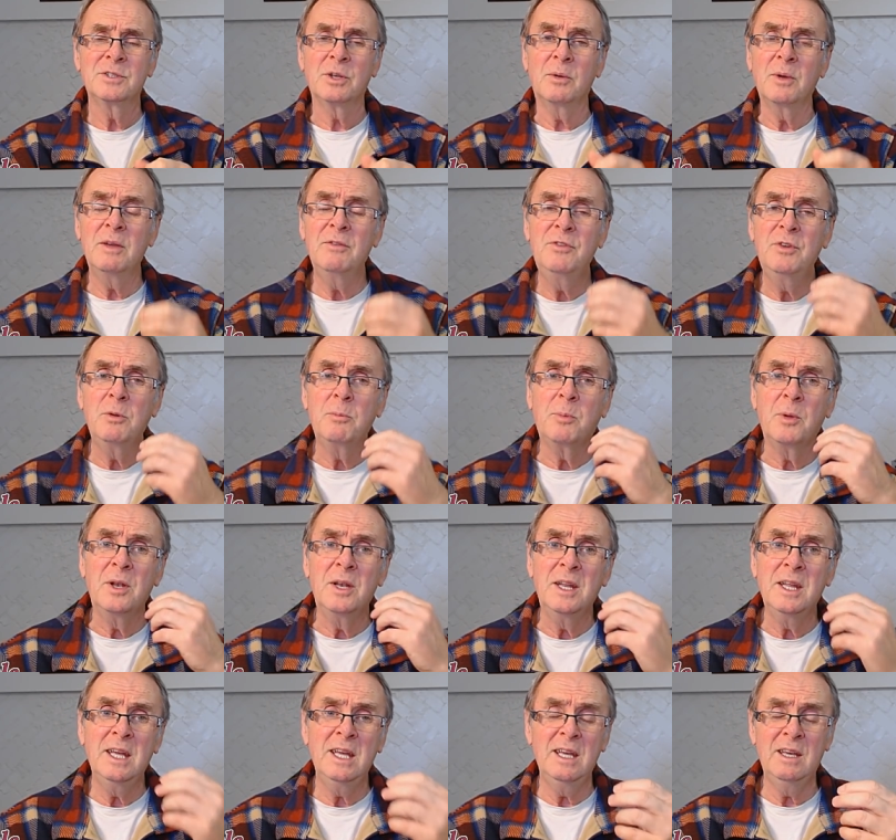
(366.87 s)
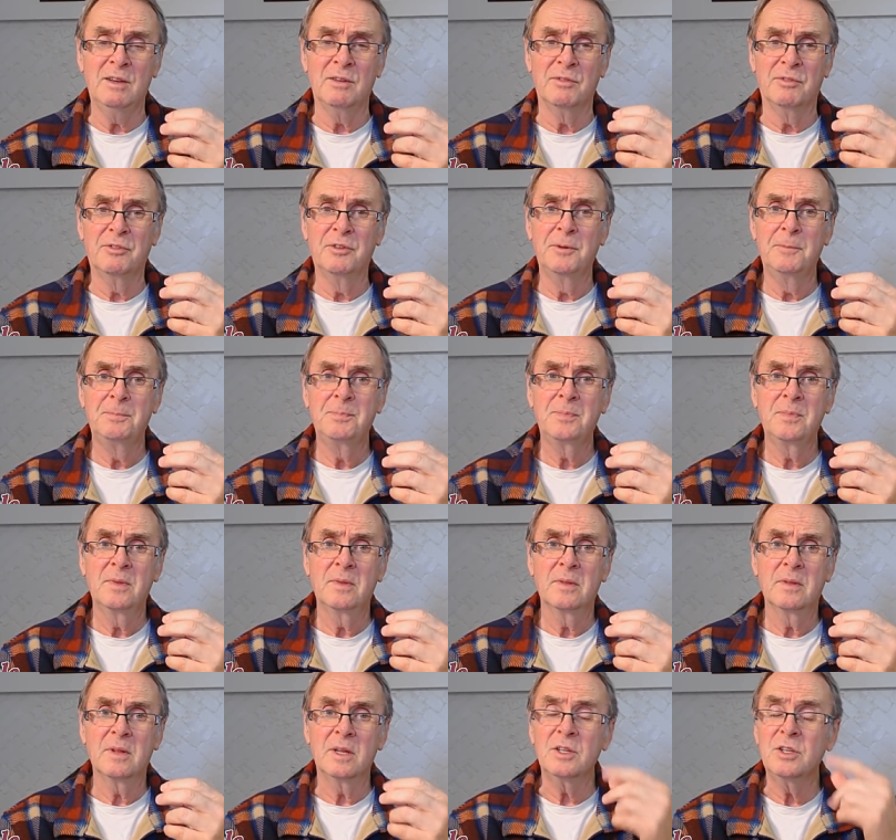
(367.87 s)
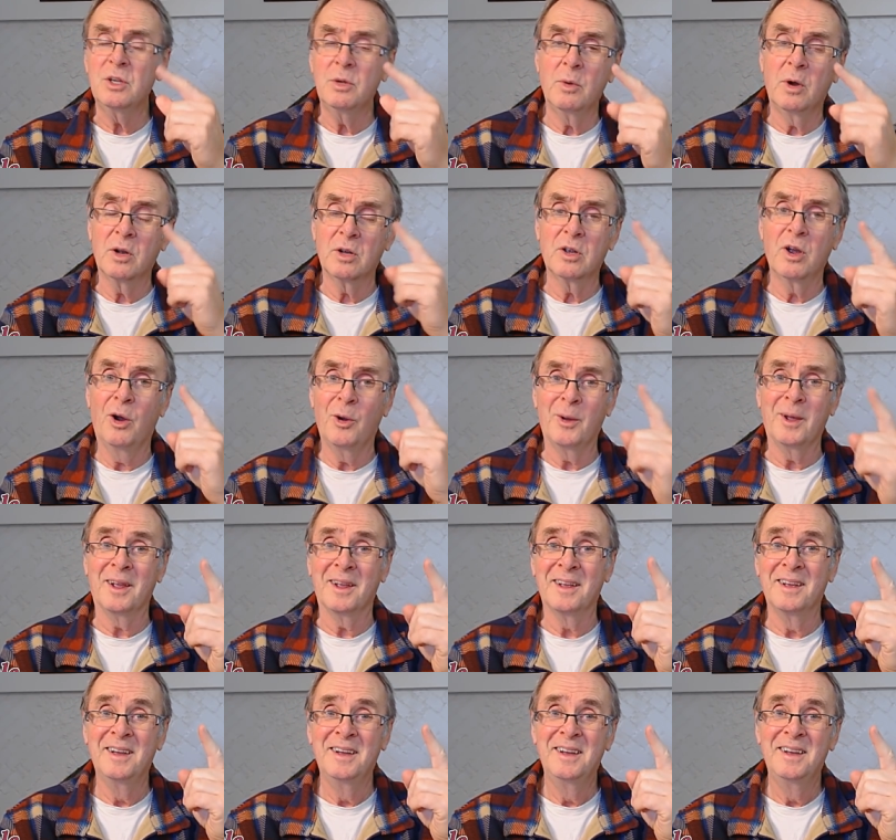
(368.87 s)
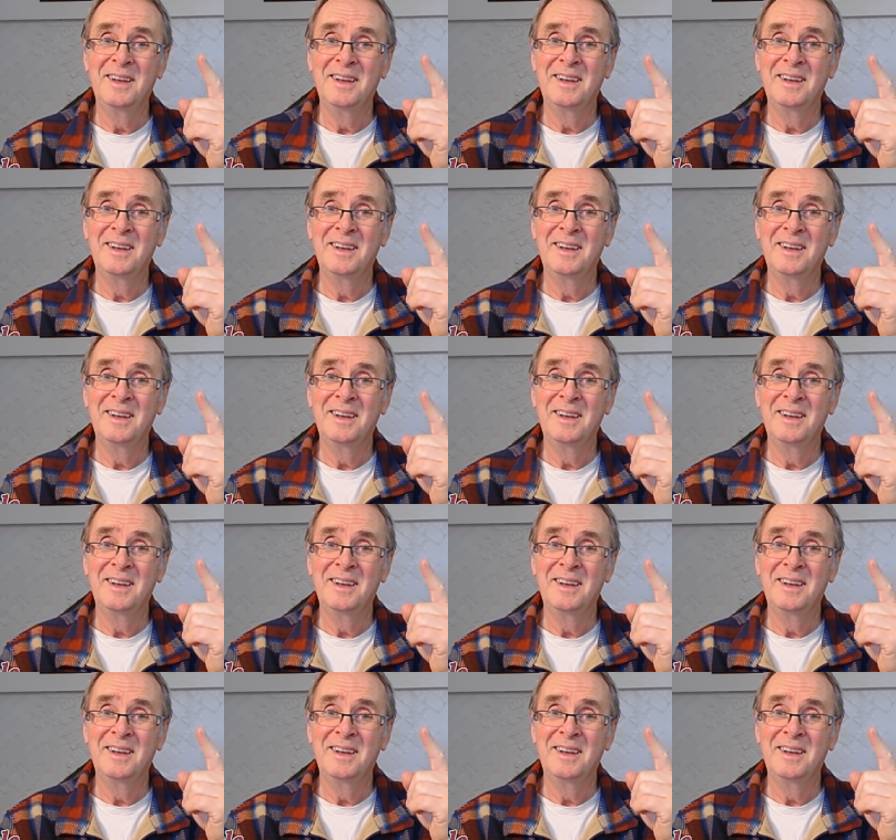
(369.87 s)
So if you believe that you are going